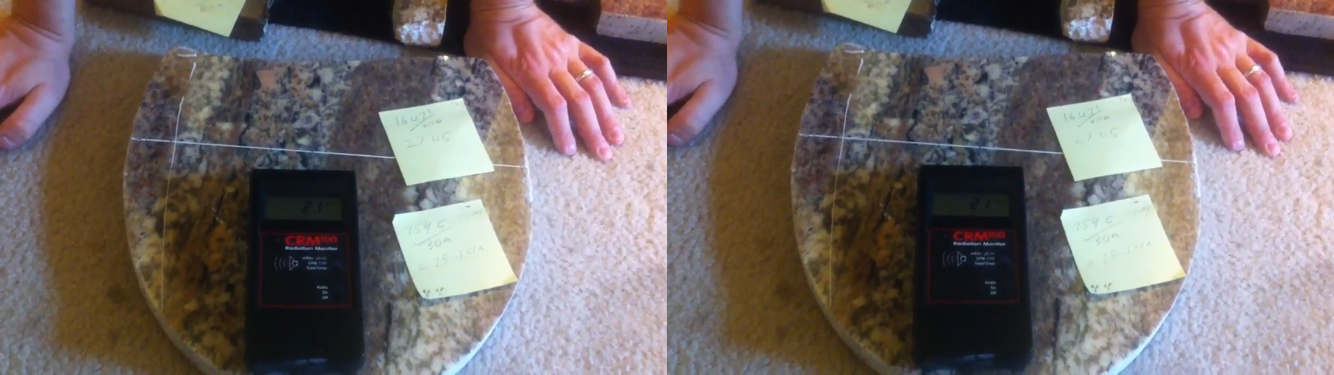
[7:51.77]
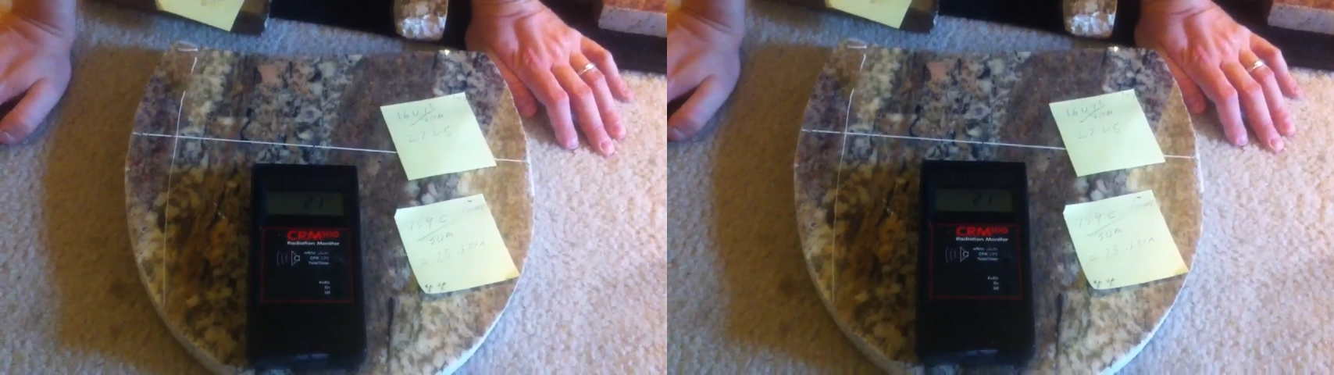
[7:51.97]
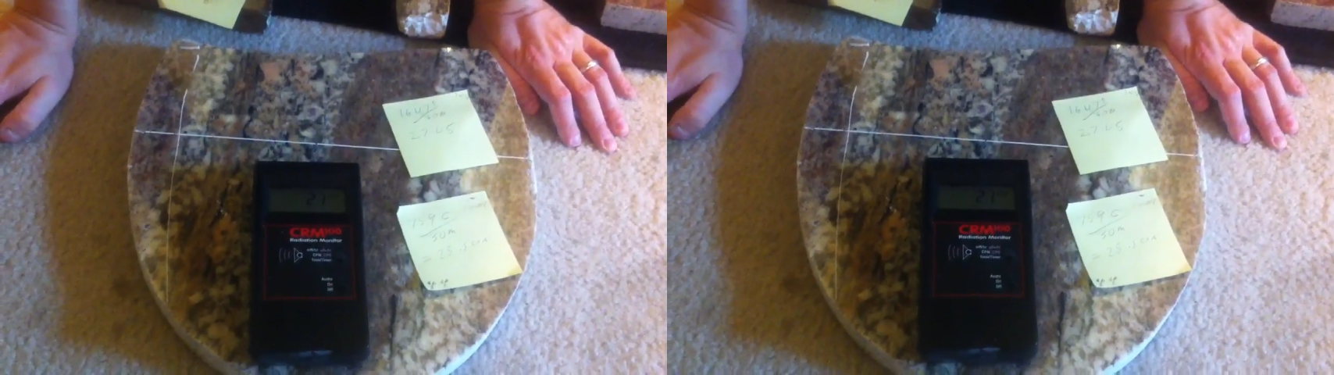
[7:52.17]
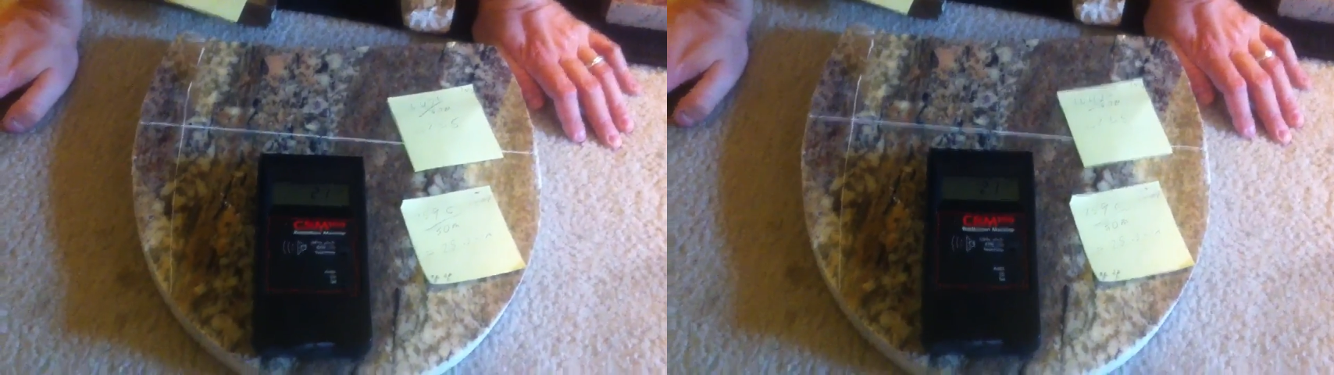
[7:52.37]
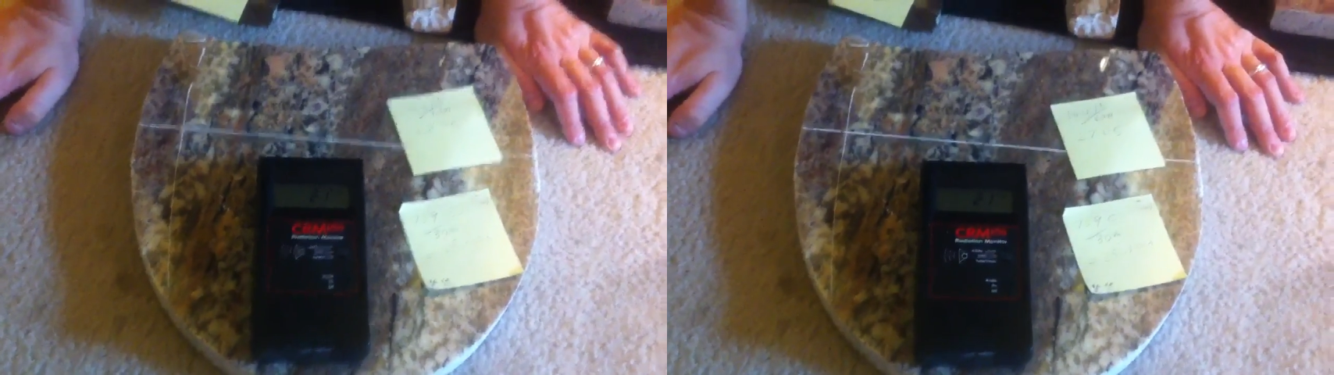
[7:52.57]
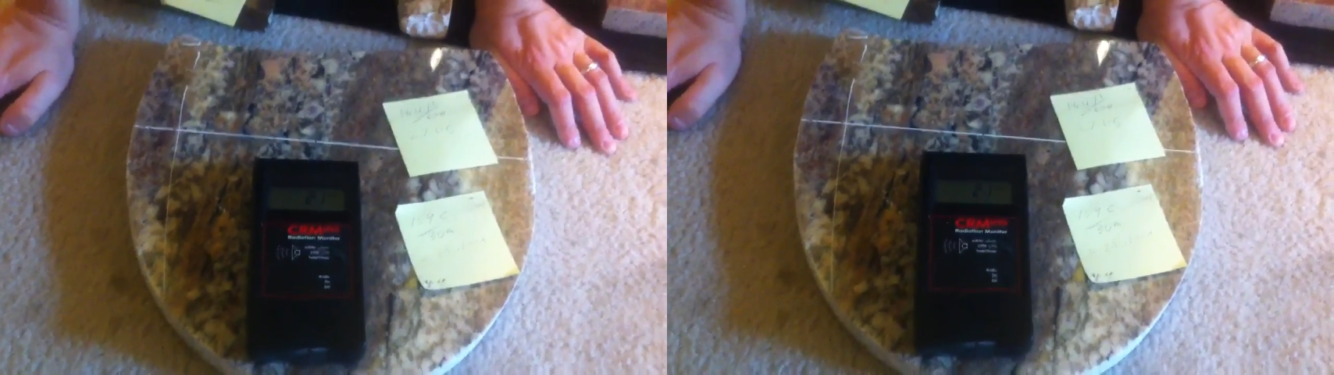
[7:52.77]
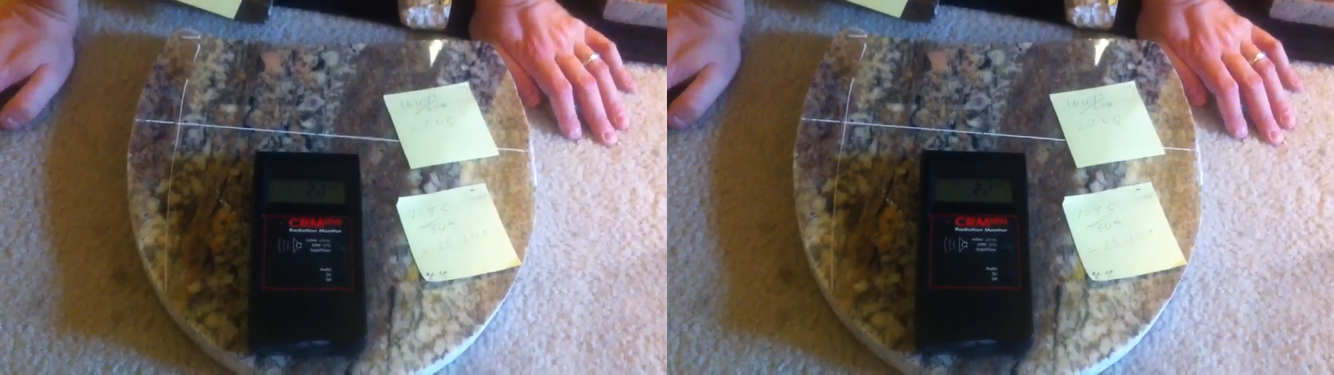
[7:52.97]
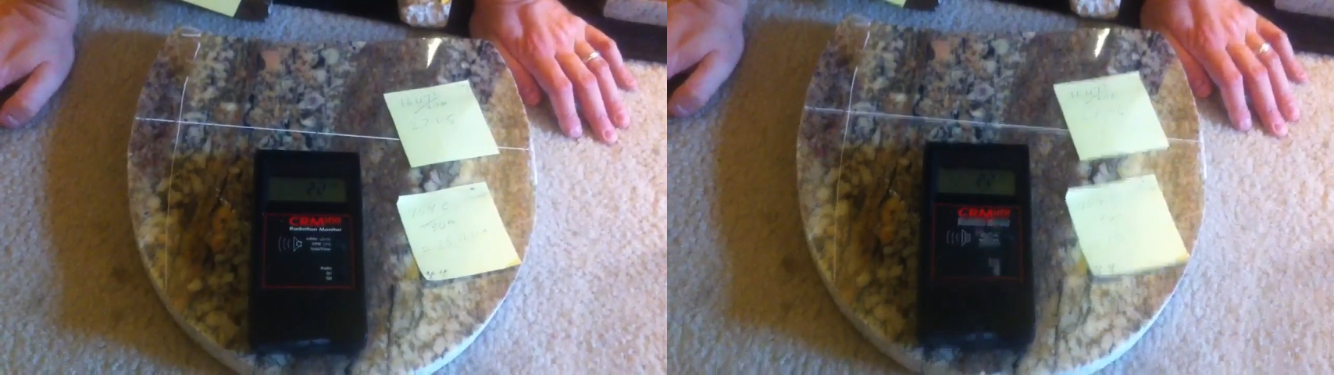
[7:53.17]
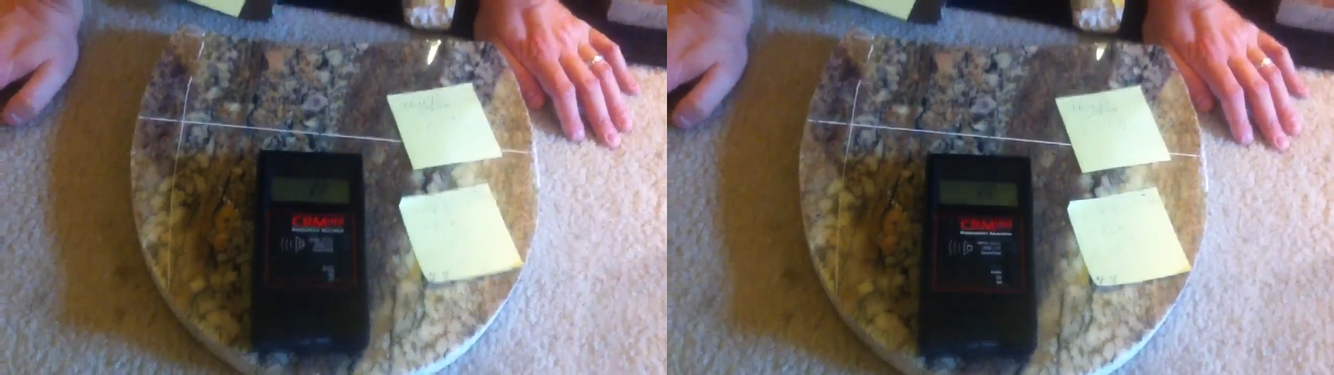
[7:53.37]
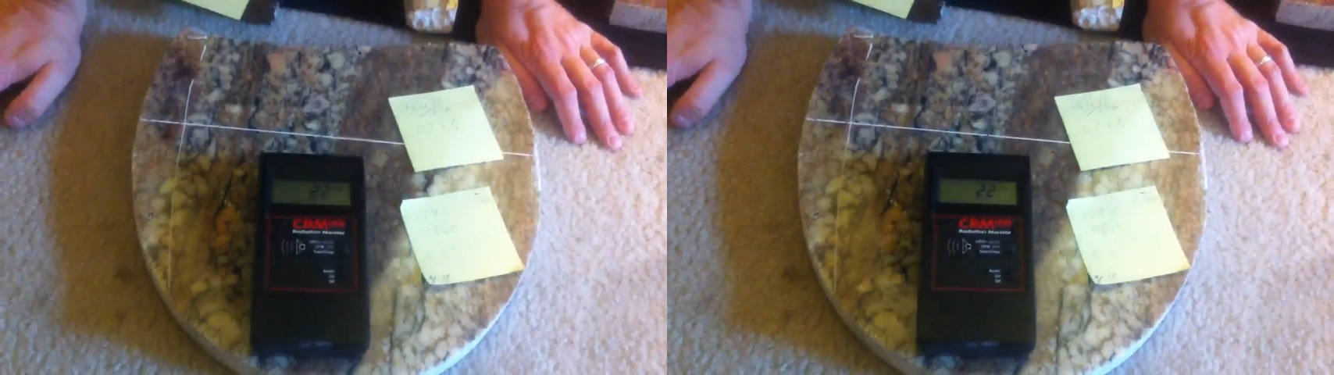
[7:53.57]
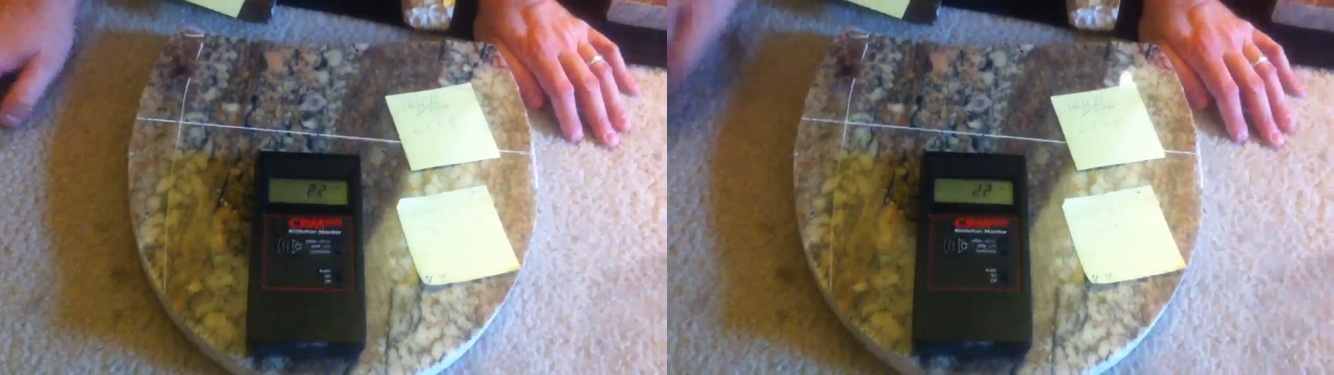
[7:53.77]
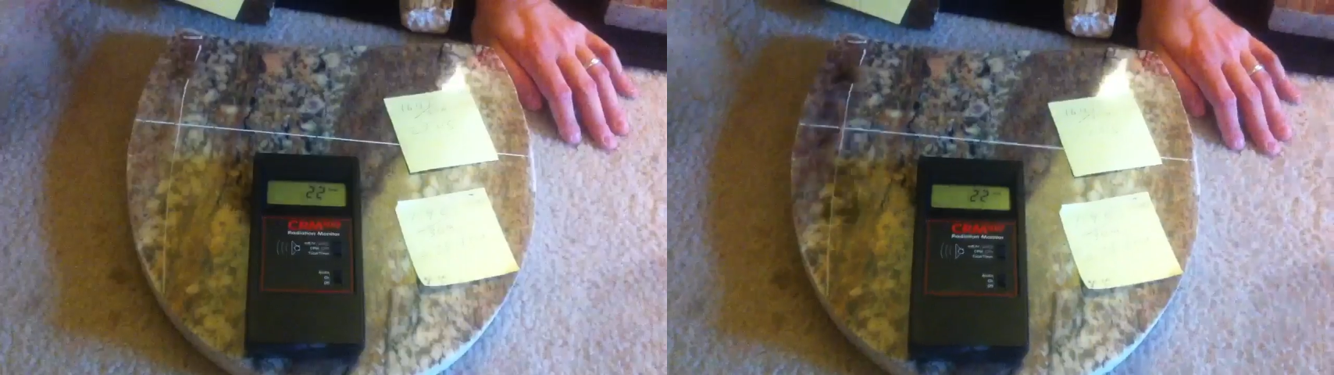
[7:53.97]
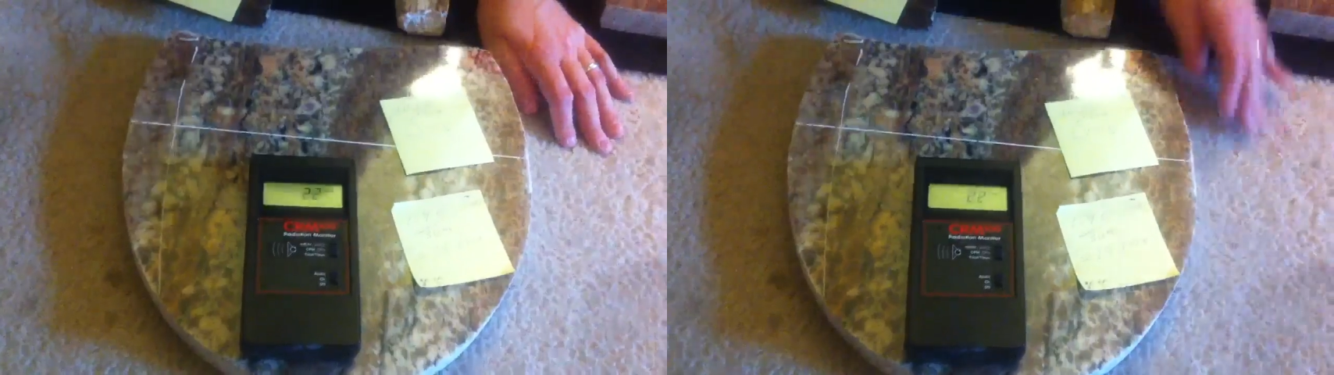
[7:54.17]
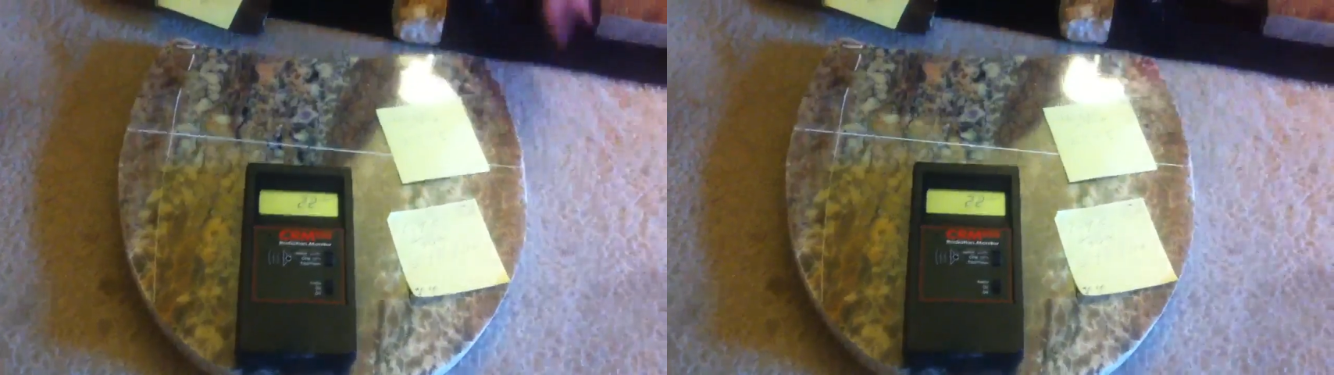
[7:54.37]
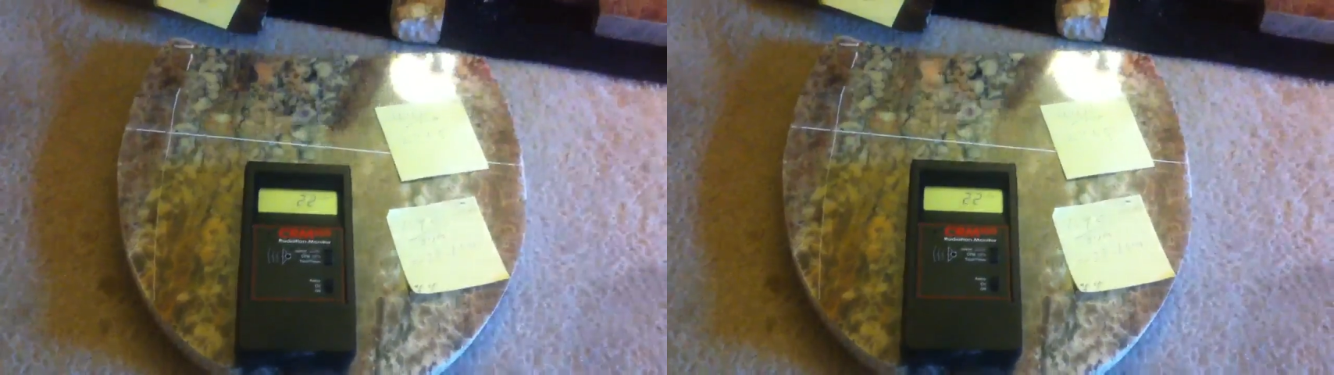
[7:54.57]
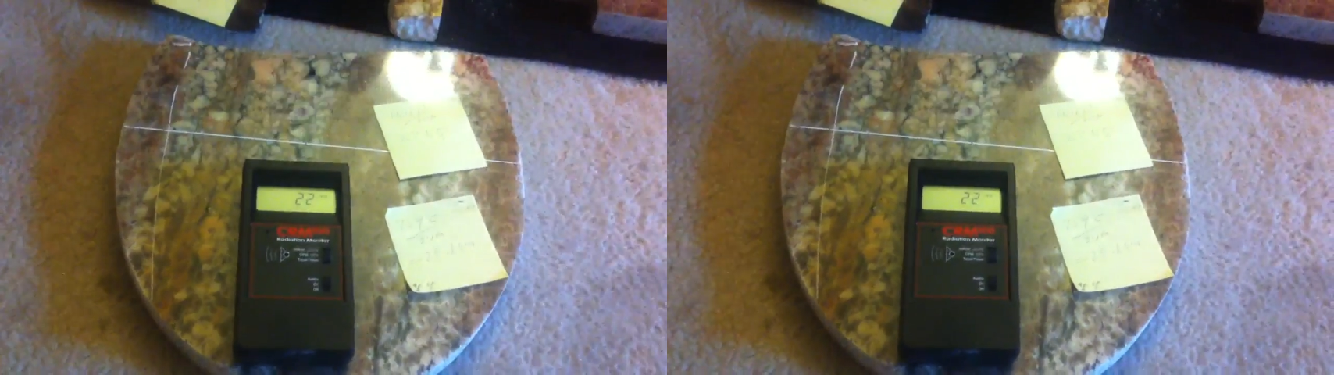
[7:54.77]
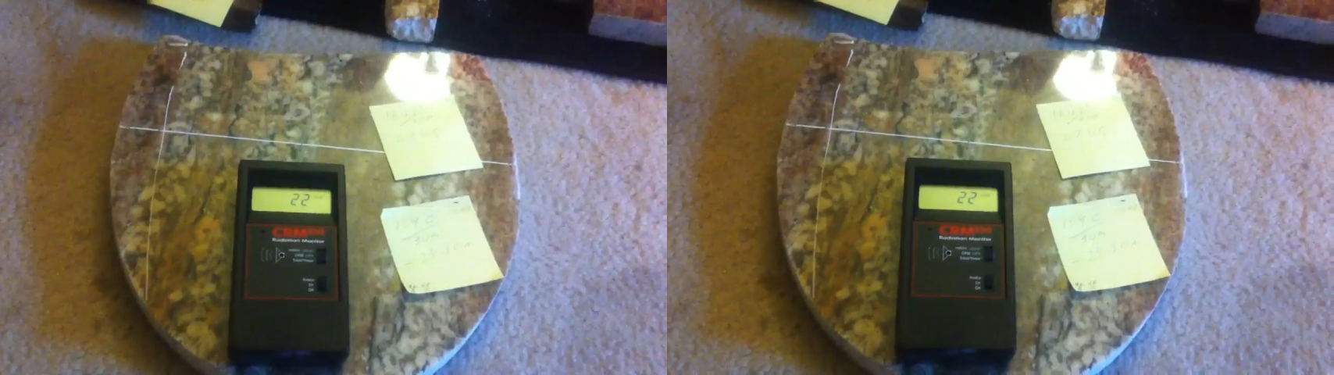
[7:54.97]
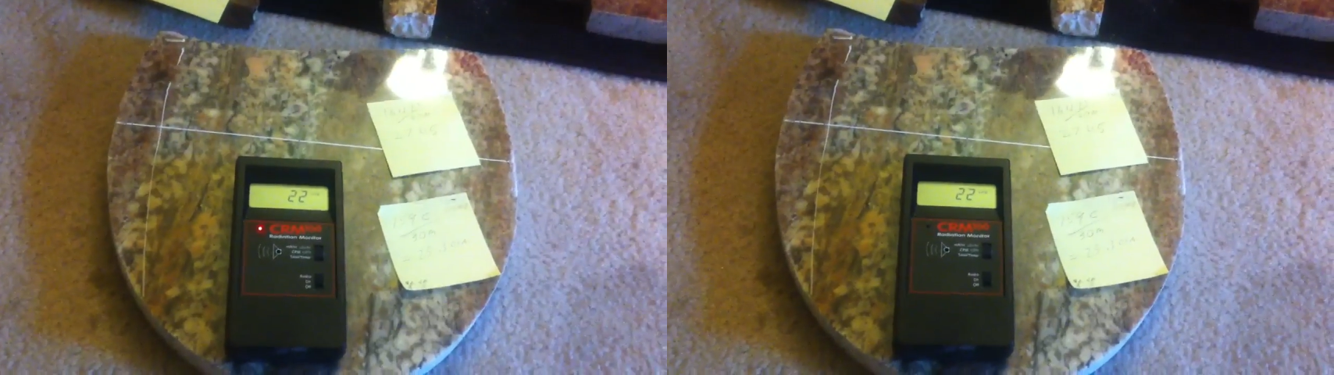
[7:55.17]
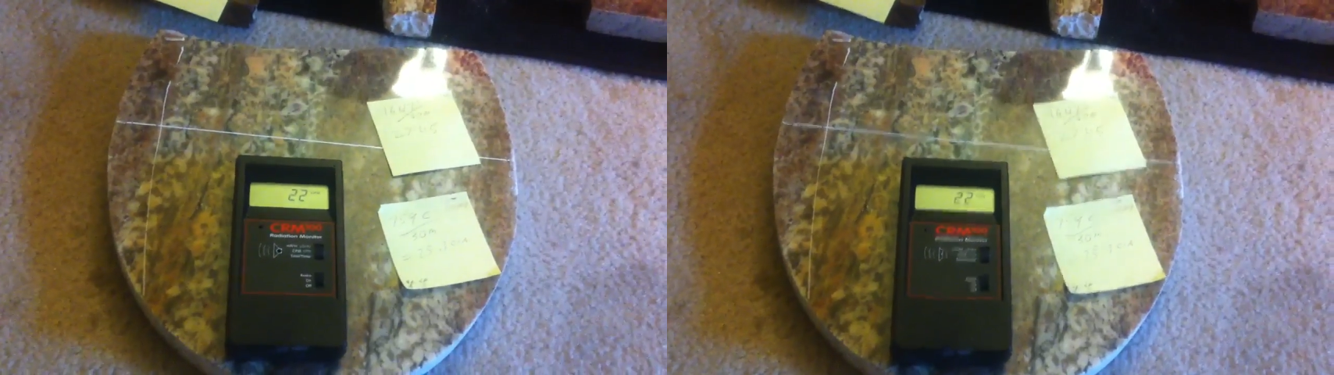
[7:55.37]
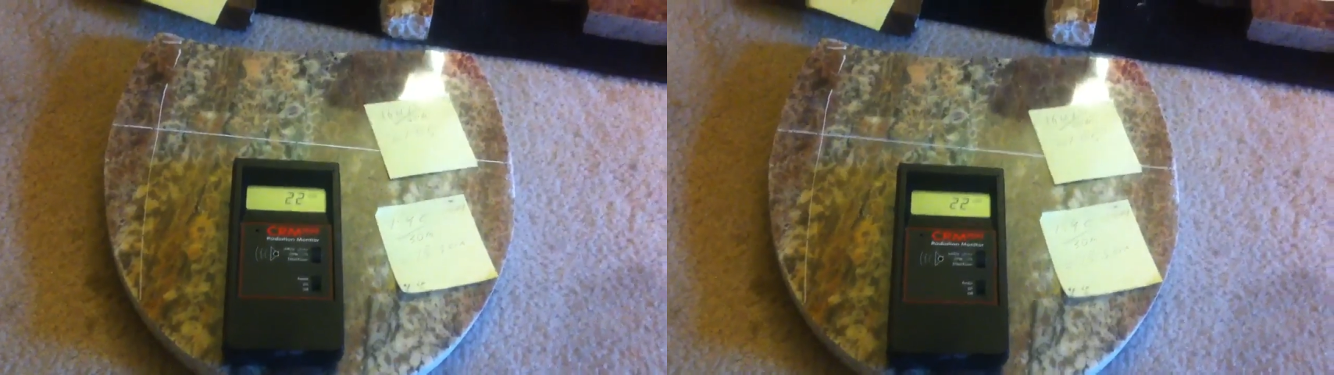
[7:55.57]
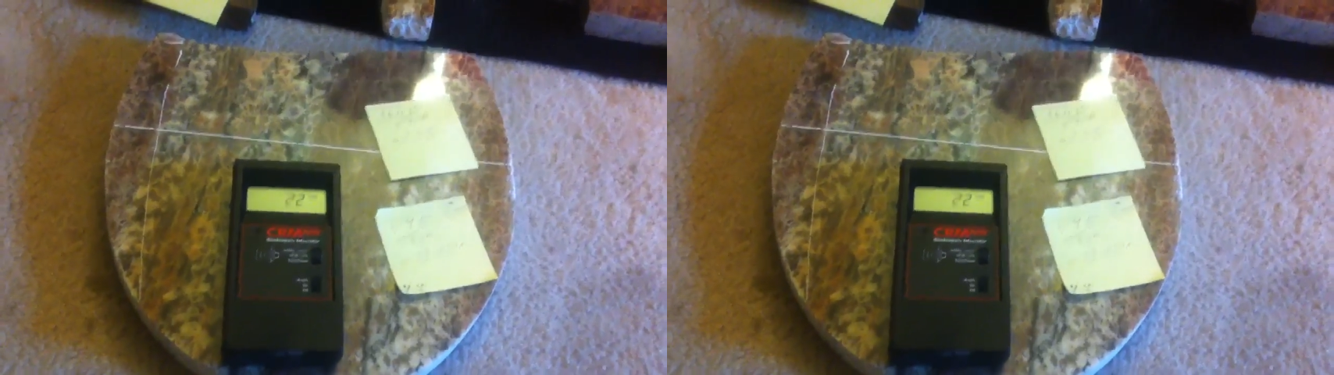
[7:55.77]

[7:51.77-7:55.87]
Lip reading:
Nobody's mouth can be seen.